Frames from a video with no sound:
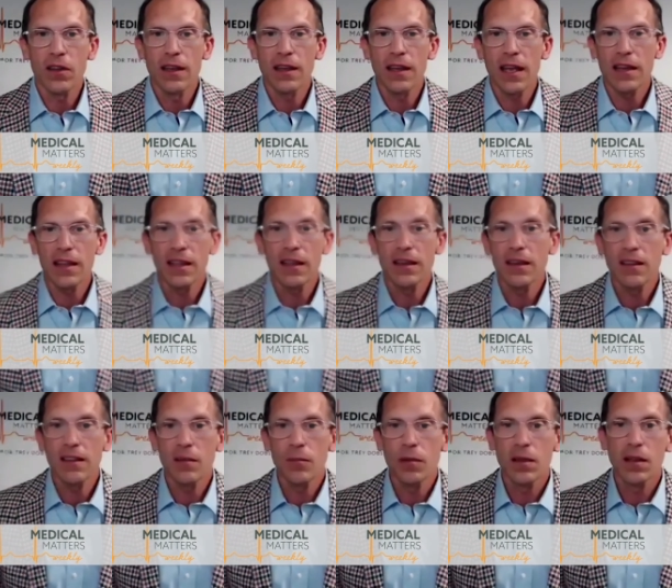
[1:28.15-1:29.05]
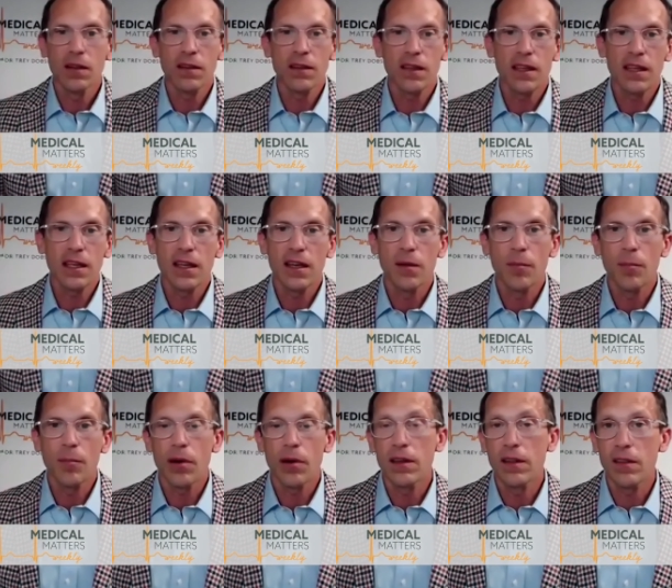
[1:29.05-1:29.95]
of the Canadian
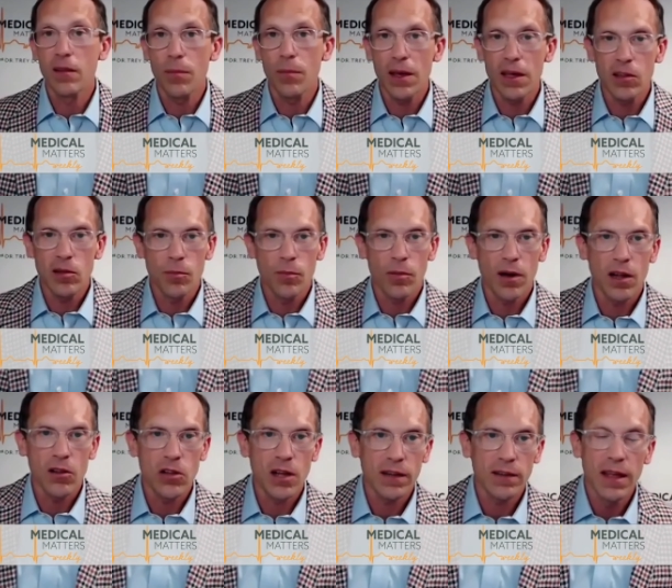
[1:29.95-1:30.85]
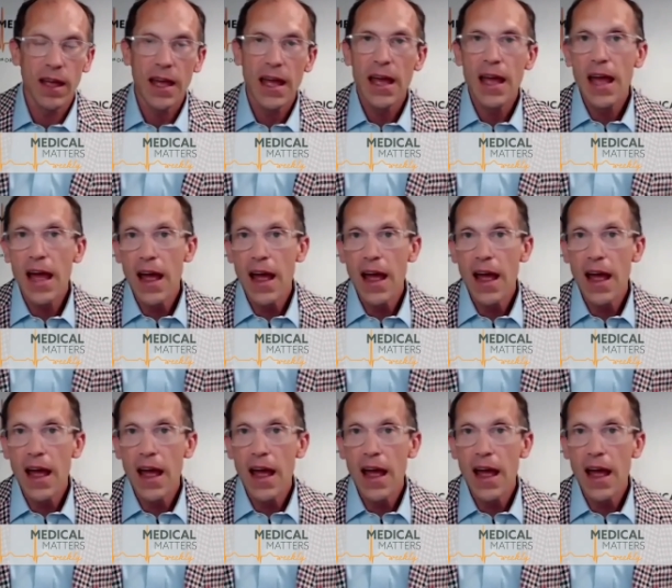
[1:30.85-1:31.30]
Disability Participation Project,